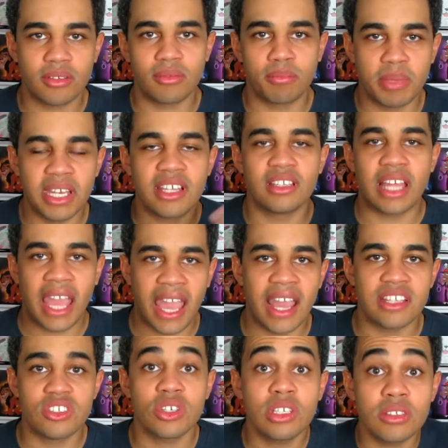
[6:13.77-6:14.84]
beating the
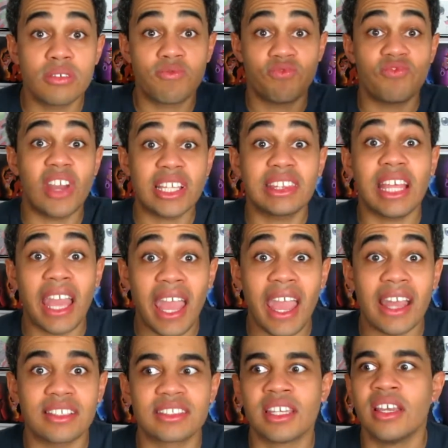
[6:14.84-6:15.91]
hats. You can fight the
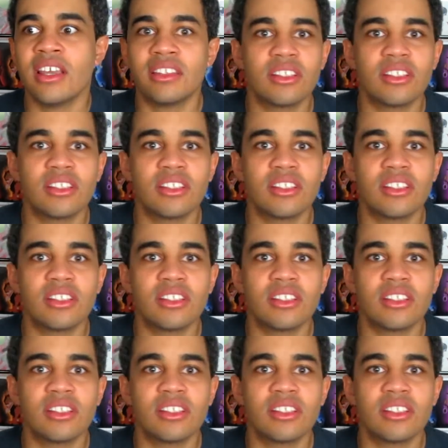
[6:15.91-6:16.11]
hats!